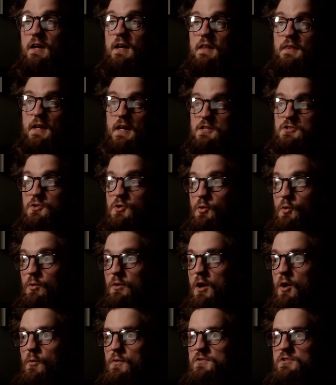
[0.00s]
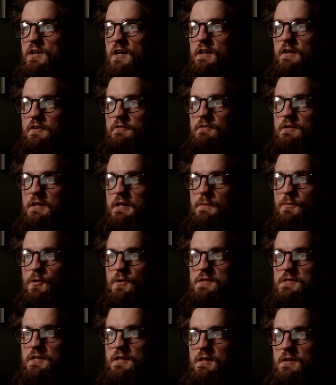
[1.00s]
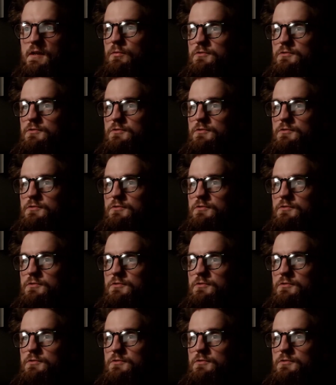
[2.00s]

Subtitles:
That's cool. I wish I had a 3D printer.